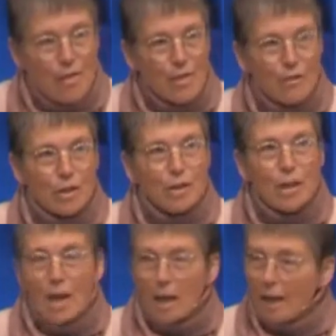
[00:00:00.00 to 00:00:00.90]
There
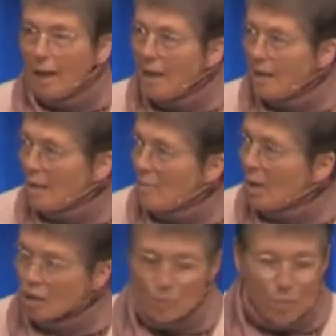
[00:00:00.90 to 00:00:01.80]
is clearly
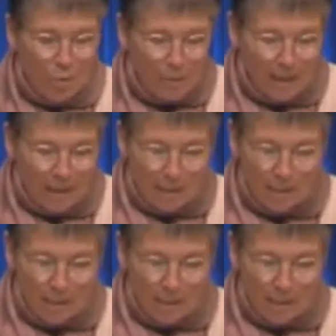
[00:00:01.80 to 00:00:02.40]
much more money